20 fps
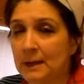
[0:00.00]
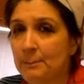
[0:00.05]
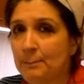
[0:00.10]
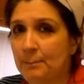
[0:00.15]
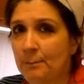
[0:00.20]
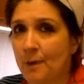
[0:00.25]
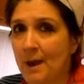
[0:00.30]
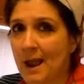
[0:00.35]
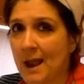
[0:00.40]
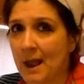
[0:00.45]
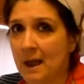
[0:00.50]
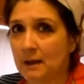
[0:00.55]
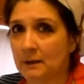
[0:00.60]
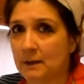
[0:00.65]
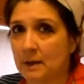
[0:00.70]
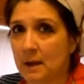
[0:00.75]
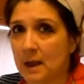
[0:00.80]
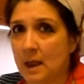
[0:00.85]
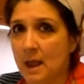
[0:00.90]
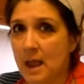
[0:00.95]
get
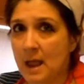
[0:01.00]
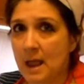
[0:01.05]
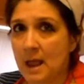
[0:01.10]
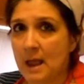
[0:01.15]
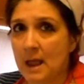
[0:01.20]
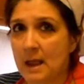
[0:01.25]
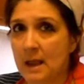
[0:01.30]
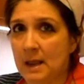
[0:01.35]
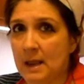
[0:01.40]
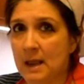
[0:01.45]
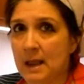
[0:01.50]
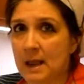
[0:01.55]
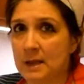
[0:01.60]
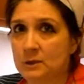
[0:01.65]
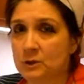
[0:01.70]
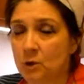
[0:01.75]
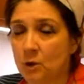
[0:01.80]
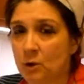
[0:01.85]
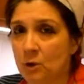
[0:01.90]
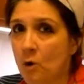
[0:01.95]
brown,
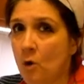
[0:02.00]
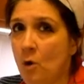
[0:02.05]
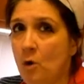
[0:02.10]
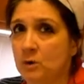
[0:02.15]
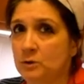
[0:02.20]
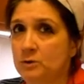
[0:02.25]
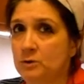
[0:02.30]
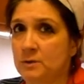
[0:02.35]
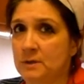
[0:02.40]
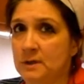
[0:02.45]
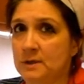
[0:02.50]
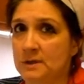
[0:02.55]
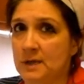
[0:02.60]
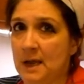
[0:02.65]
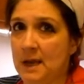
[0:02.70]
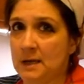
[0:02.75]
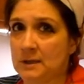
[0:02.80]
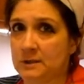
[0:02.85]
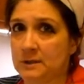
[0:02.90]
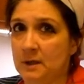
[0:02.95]
it's going to alter the
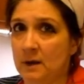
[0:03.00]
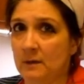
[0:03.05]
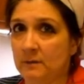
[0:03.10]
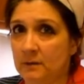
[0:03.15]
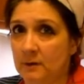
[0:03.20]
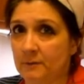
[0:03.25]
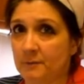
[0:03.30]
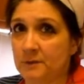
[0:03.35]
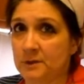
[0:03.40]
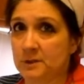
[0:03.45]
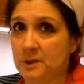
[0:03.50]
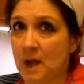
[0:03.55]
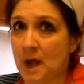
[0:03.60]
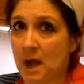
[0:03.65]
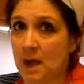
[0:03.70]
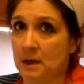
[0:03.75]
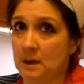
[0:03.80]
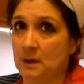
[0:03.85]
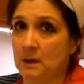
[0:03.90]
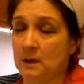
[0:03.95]
taste of the
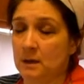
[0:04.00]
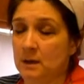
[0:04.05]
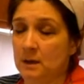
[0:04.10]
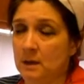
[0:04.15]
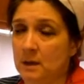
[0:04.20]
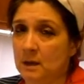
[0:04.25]
frittata.